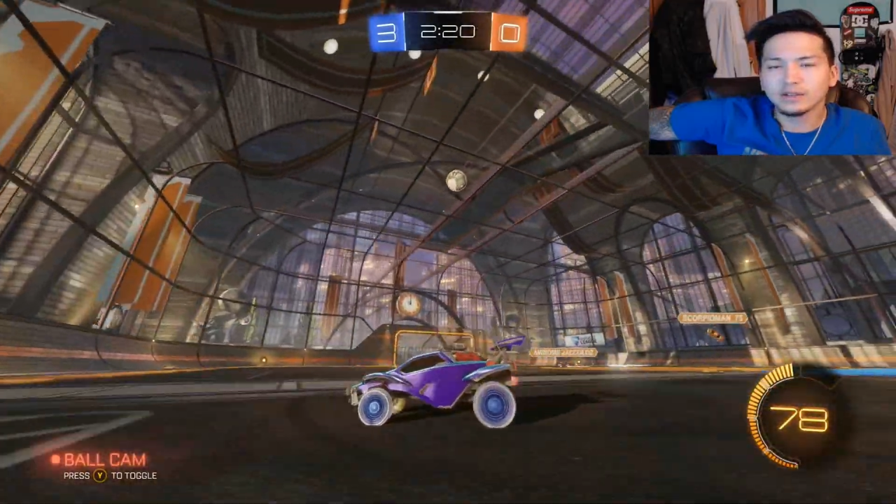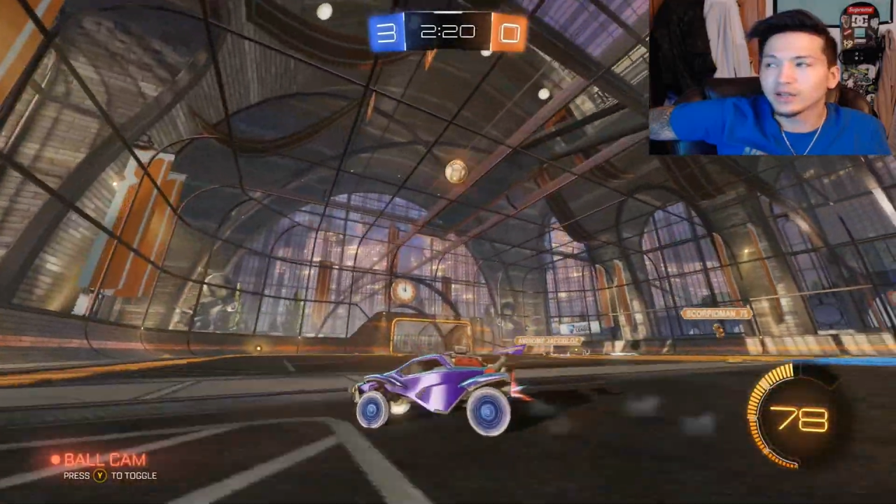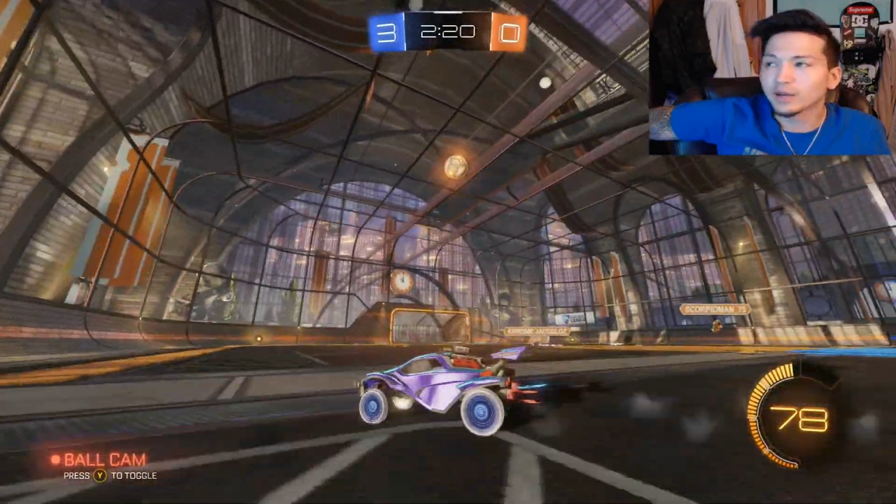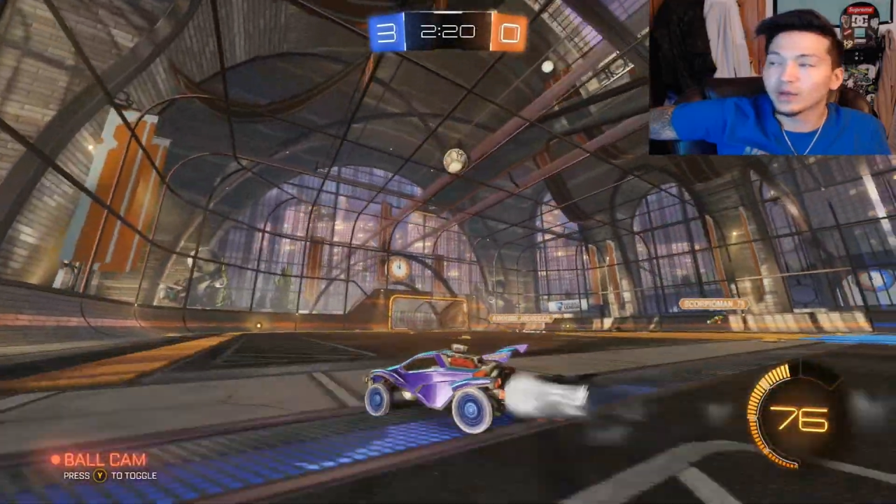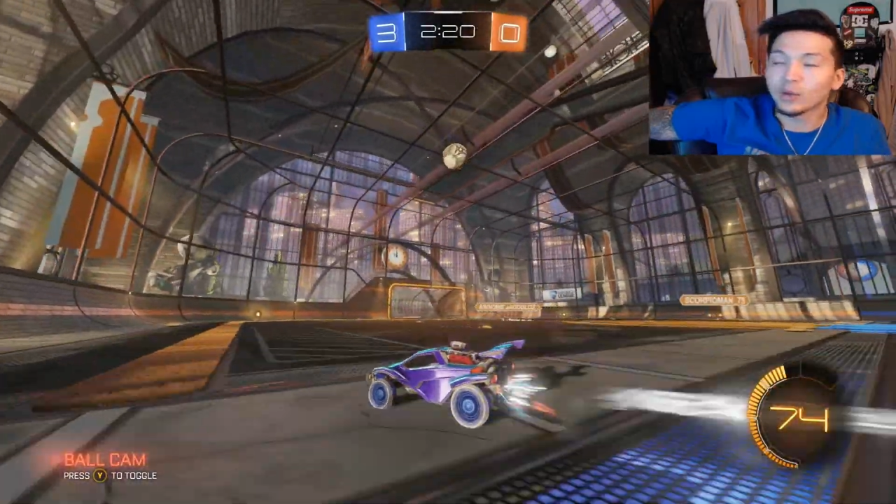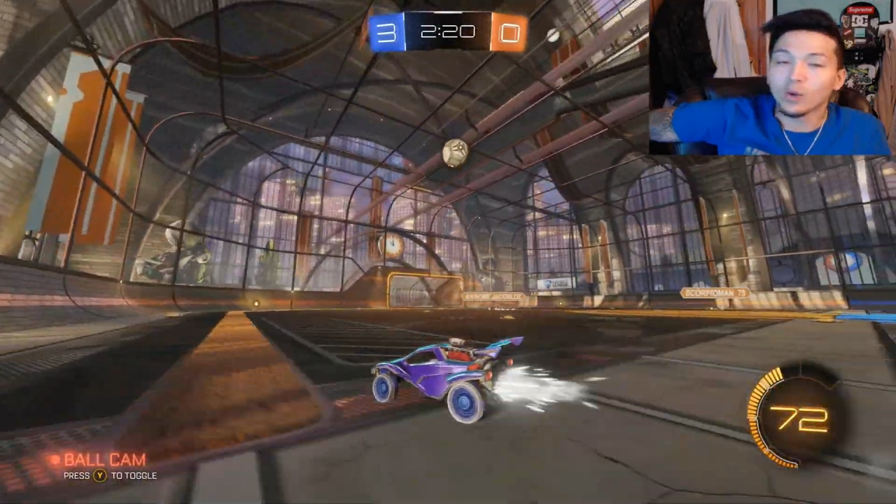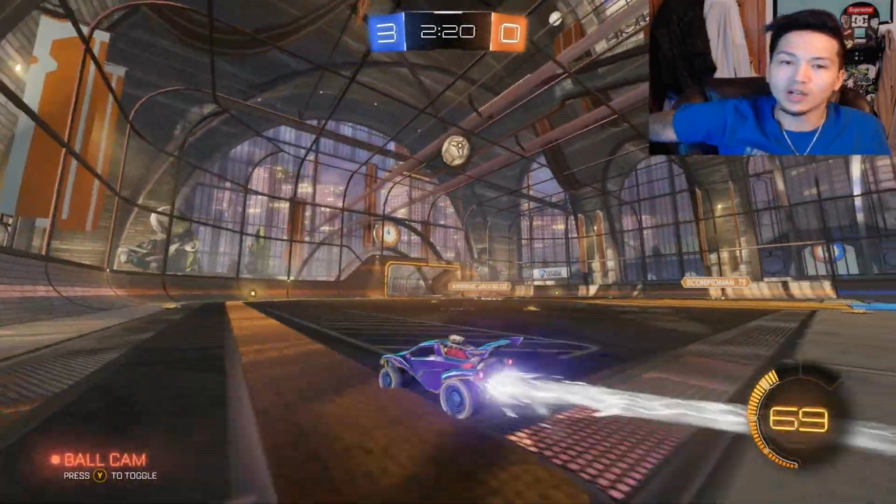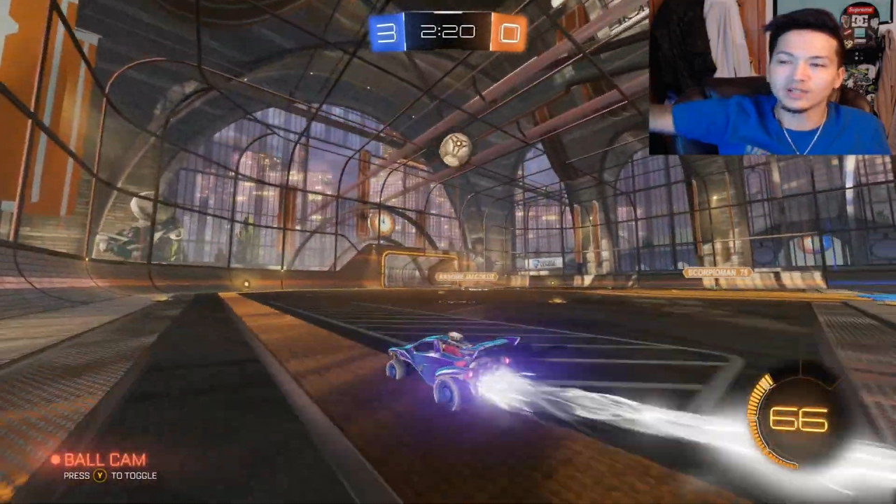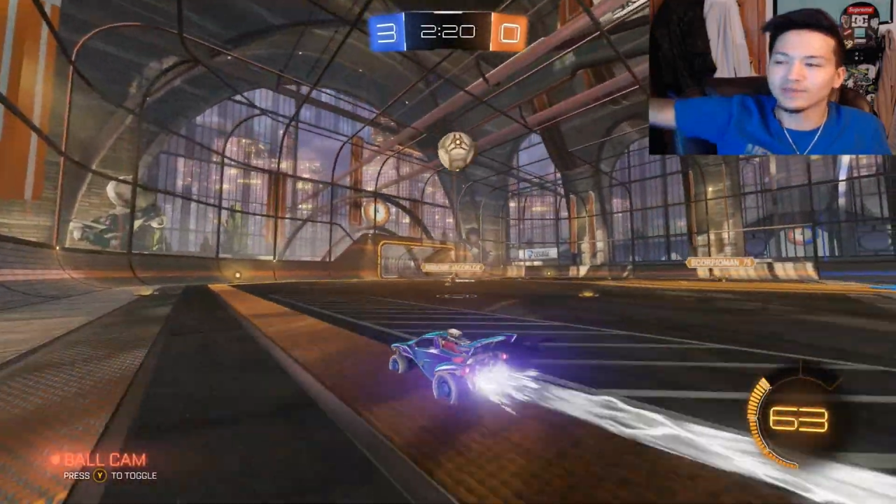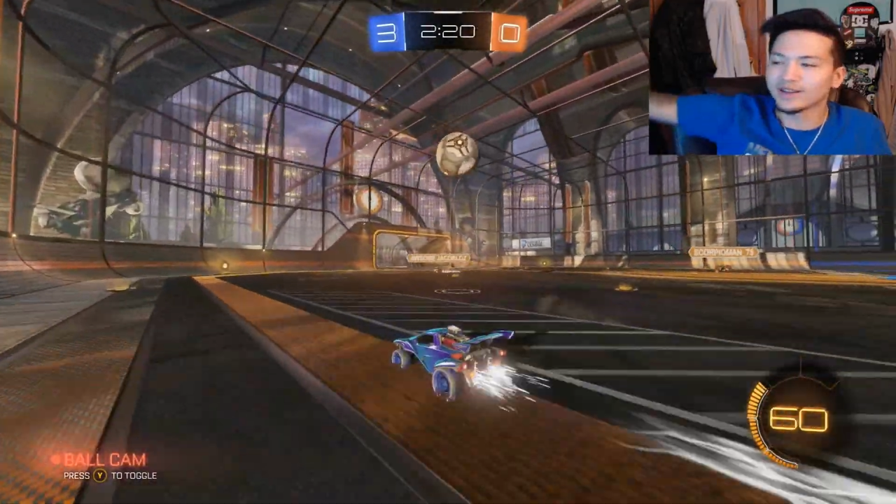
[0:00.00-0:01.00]
So I'm like
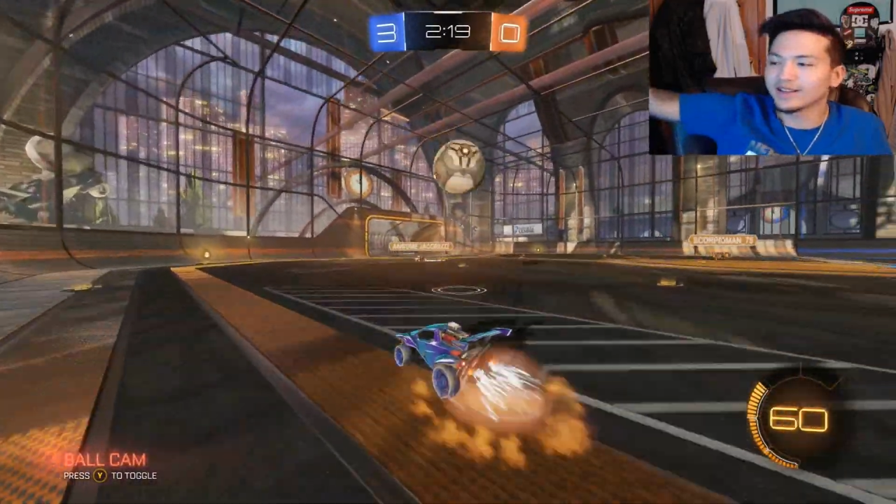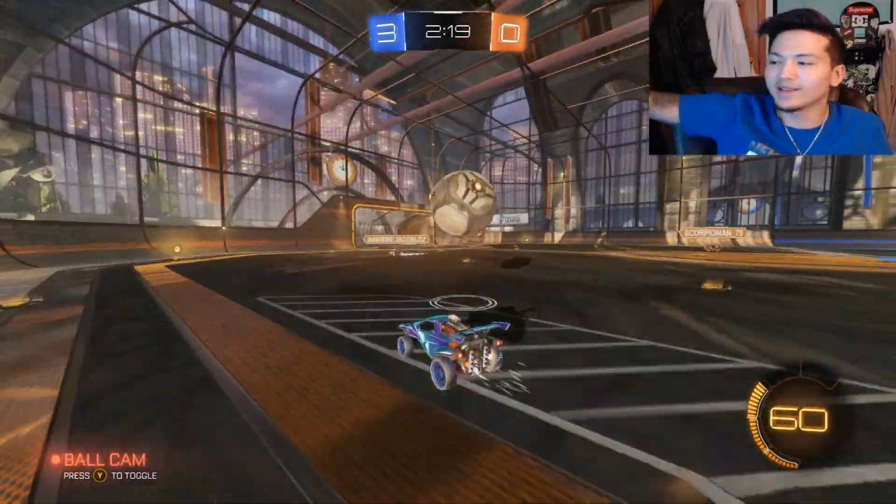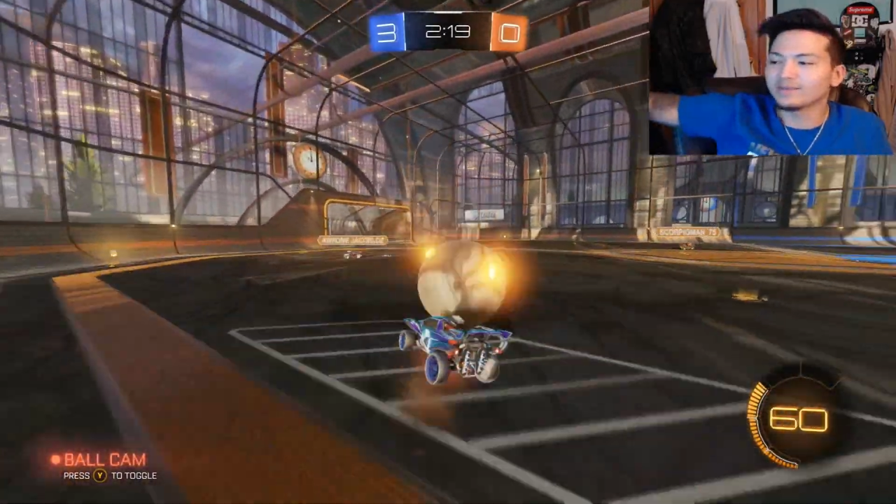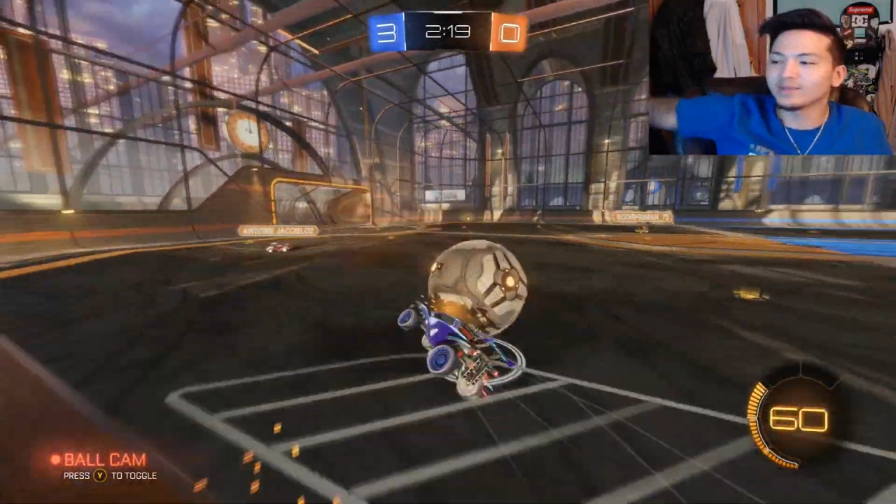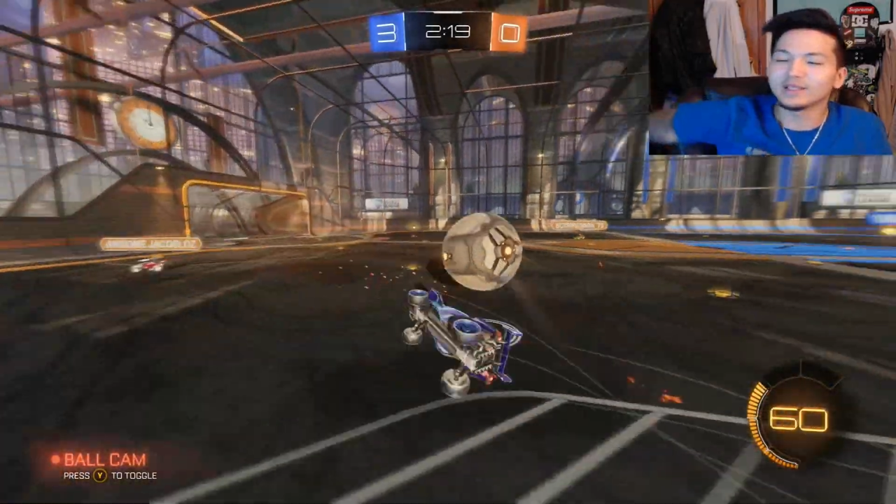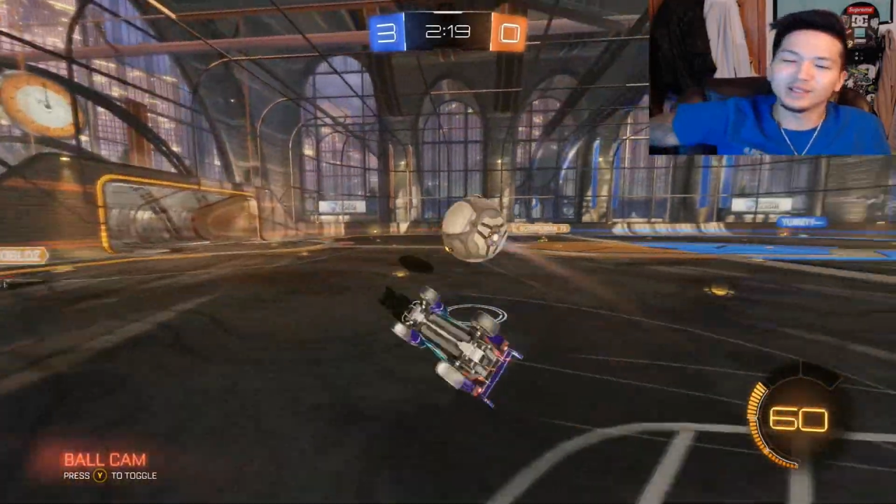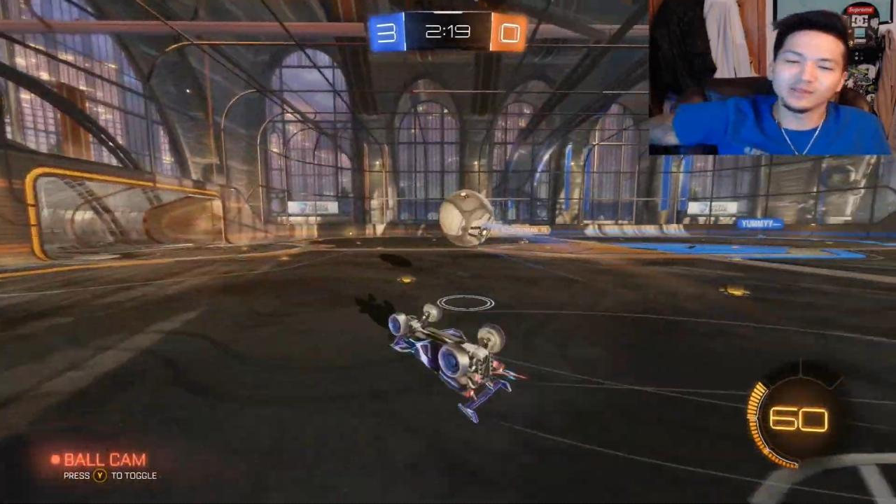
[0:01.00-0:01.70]
watching my gameplay,